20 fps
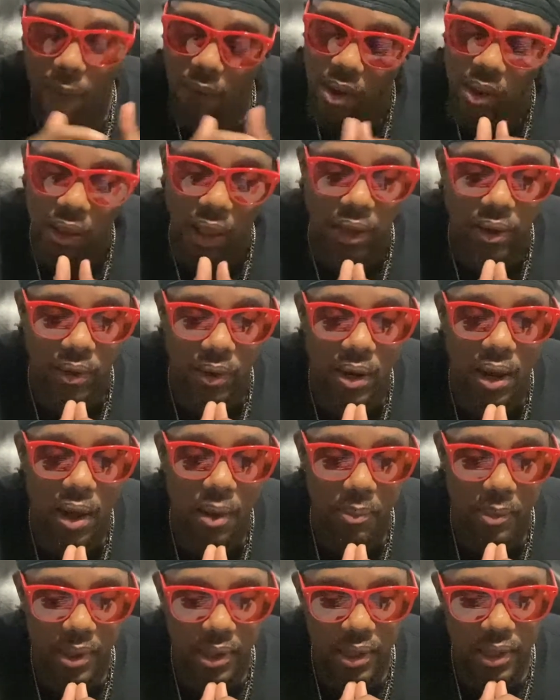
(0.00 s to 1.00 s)
Like you know what I
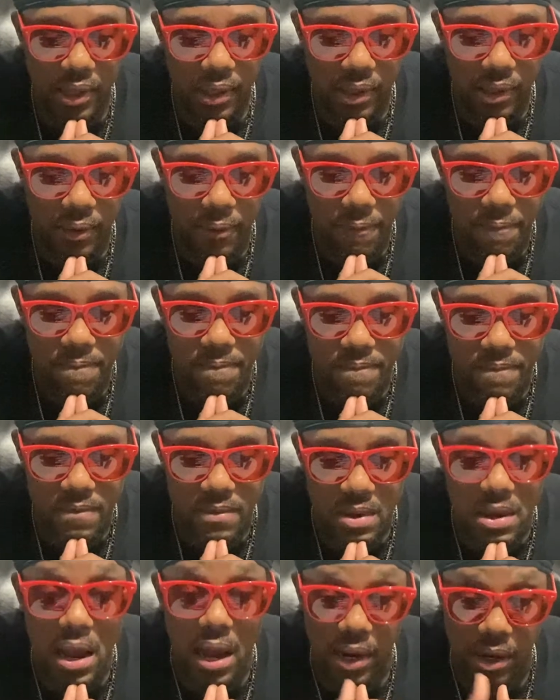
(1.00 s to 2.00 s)
mean?
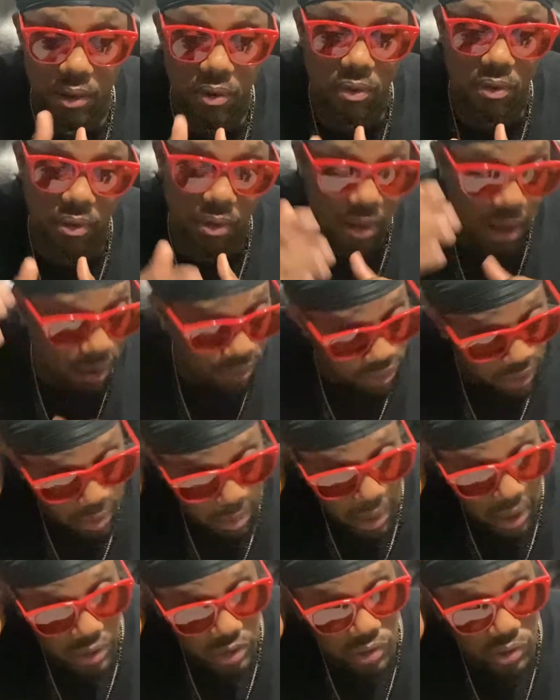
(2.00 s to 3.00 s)
Yeah, this is definitely
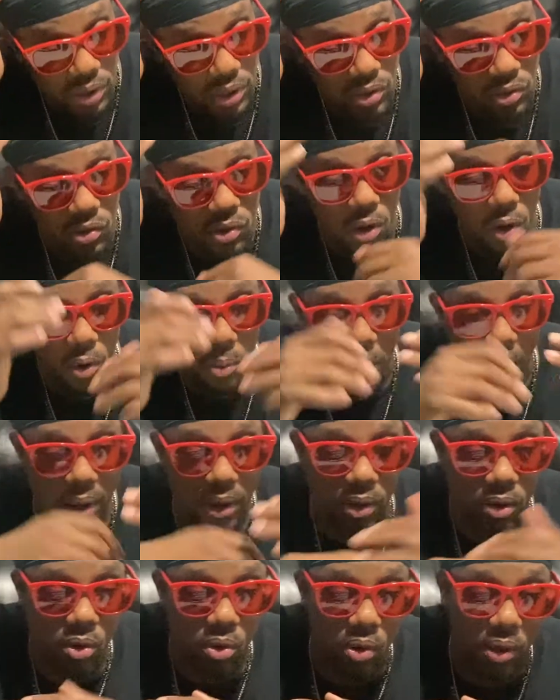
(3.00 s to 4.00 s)
my joint. So
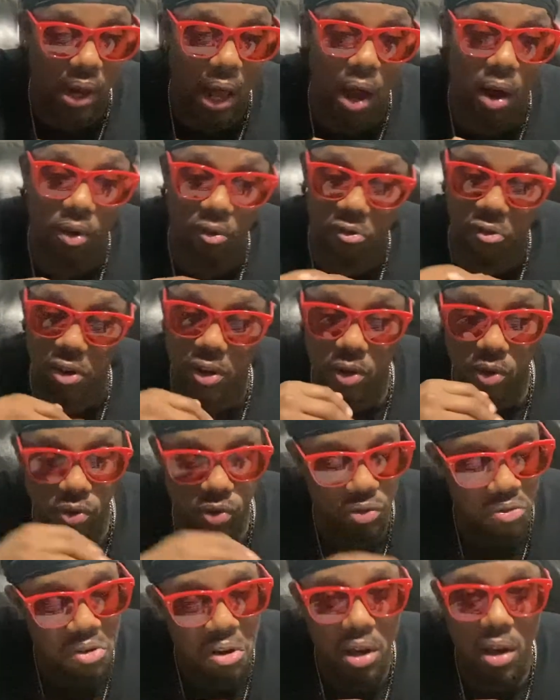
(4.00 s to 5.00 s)
Medical and How It
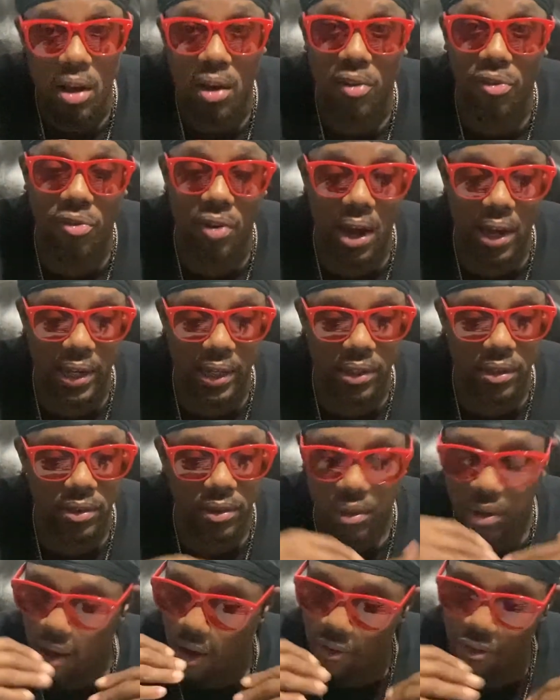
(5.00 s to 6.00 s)
Feels, fire.
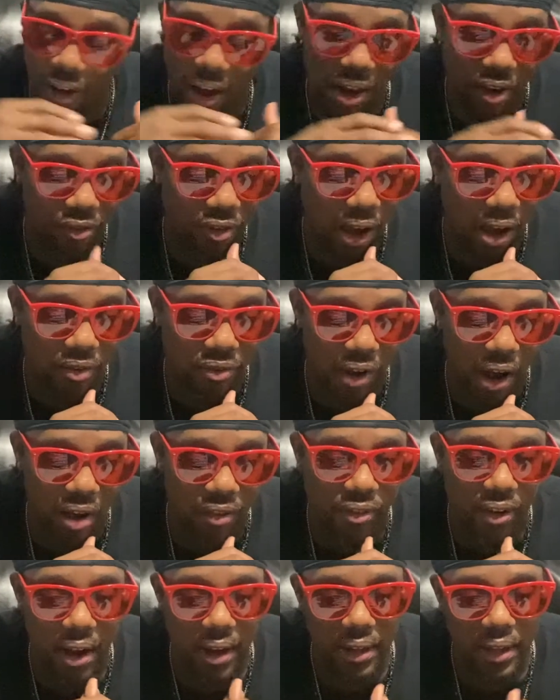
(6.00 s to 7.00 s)
Fire, fire, fire,
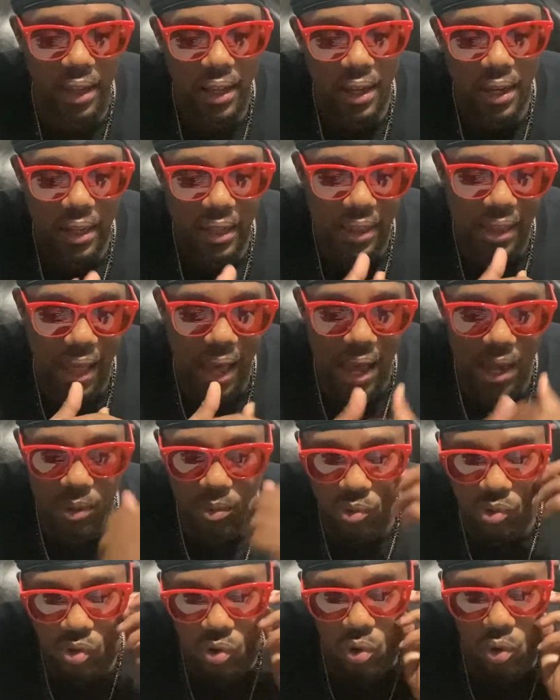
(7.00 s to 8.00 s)
fire. Line
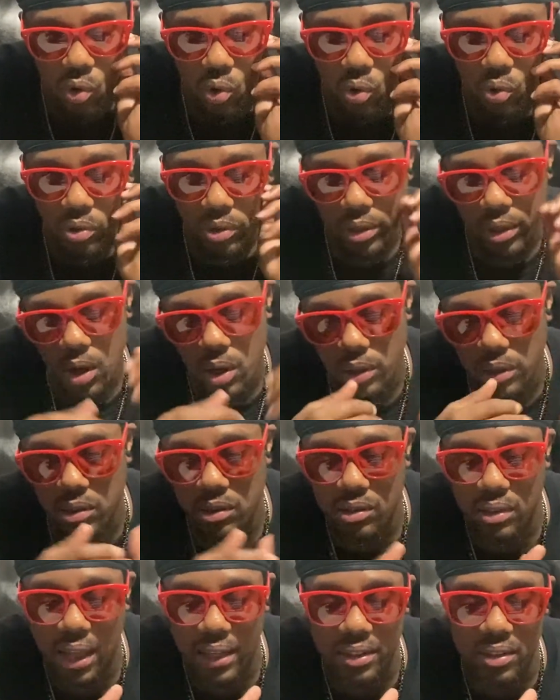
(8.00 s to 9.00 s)
was cool. You know, this
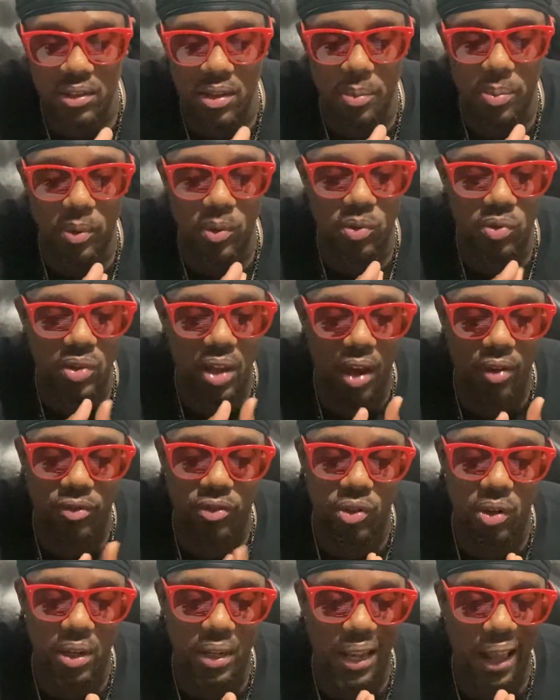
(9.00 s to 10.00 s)
is like the typical South
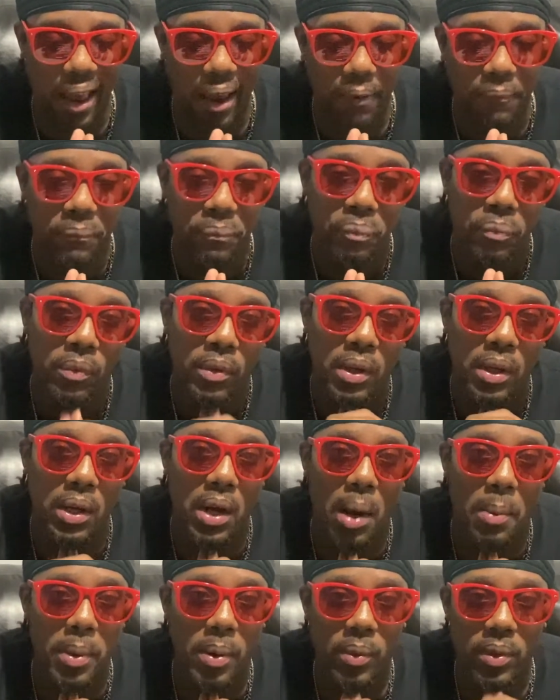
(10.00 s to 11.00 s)
joint. Like, you know
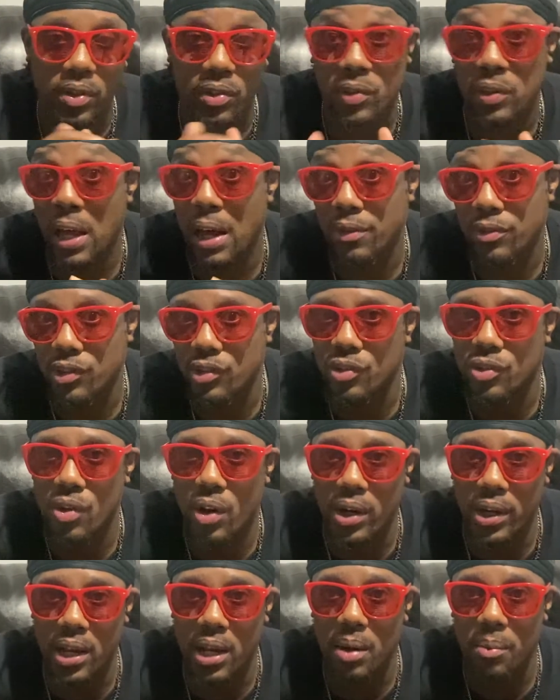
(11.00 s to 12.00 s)
what I mean? When the South just
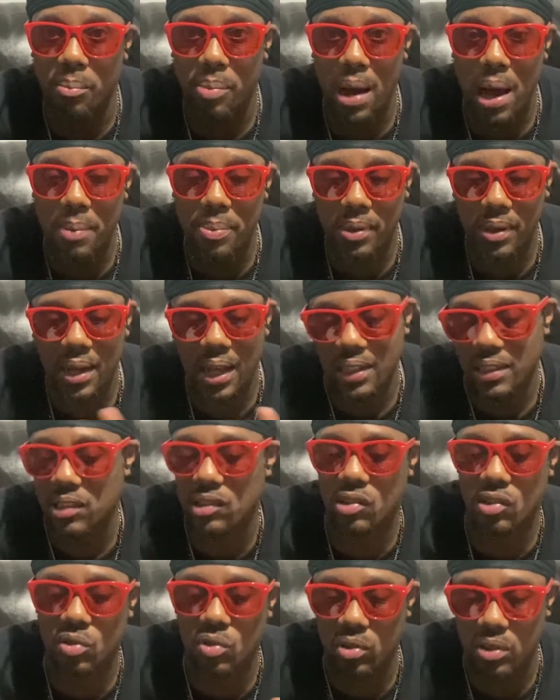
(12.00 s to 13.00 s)
started getting popping, like,
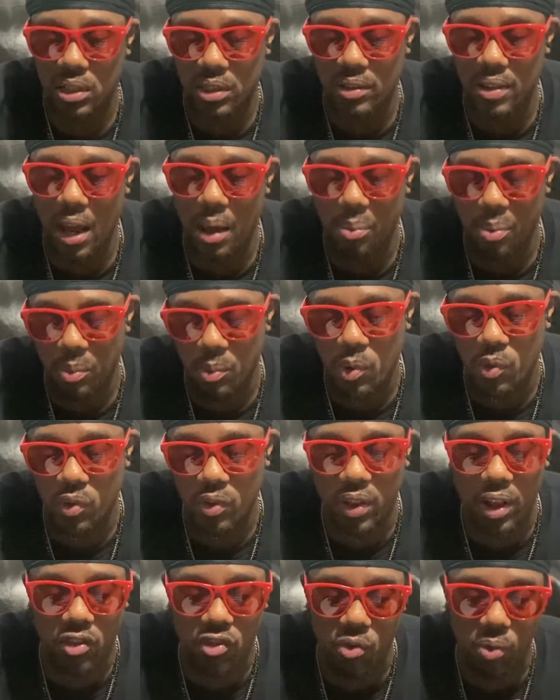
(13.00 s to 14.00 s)
this is the type of music
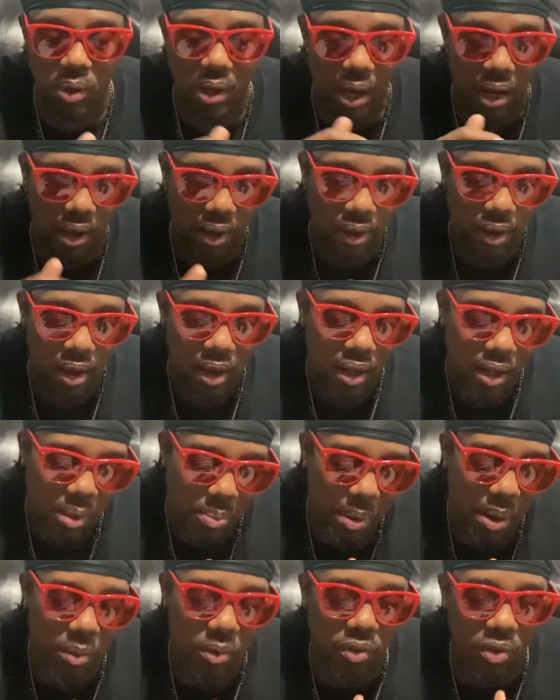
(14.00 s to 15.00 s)
that you would hear. The
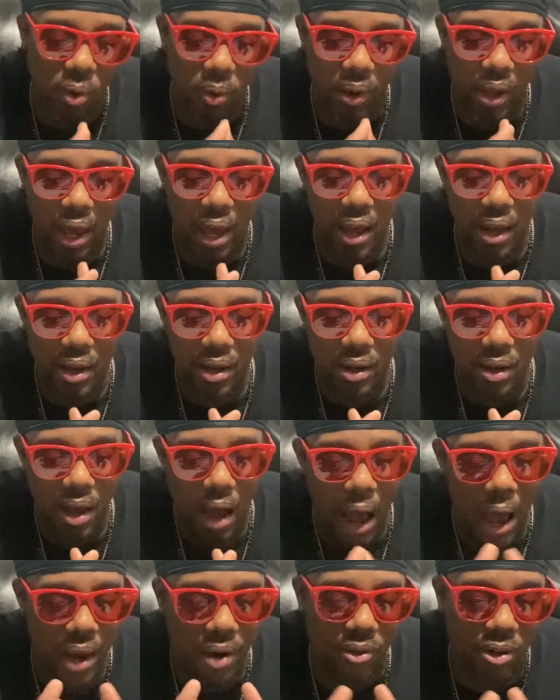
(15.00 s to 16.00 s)
beat was okay.
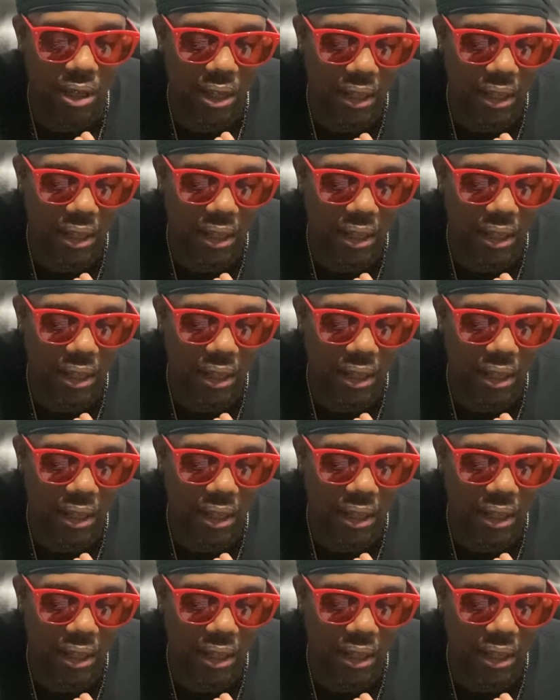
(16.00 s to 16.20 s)
I didn't really